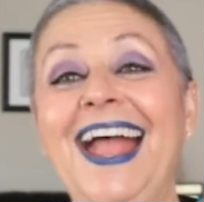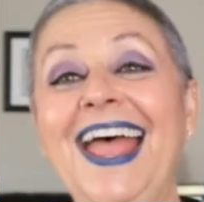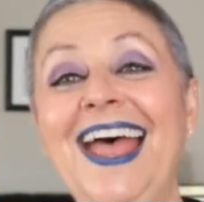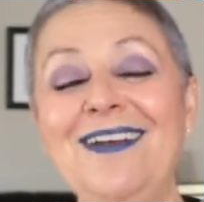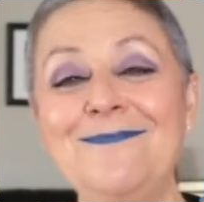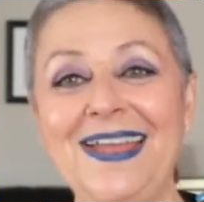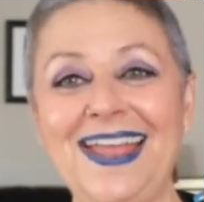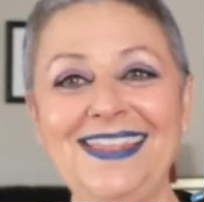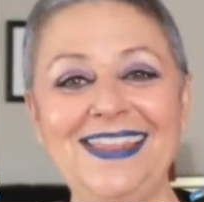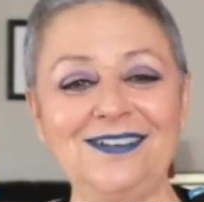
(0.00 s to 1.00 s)
Um,
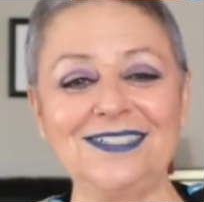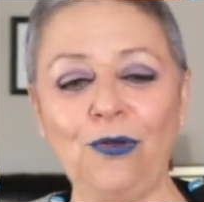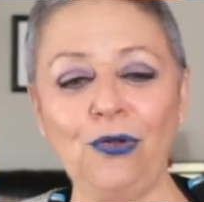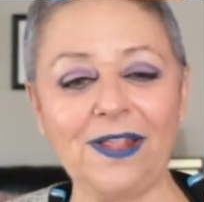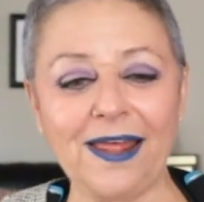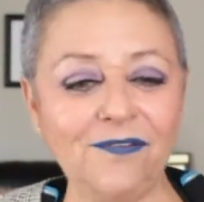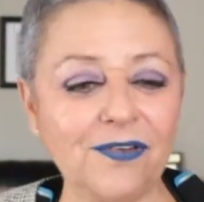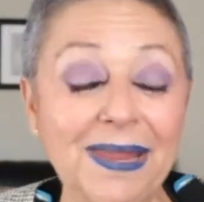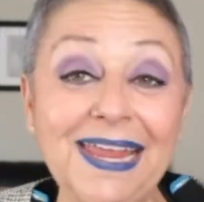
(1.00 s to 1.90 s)
there's a whole lot of them.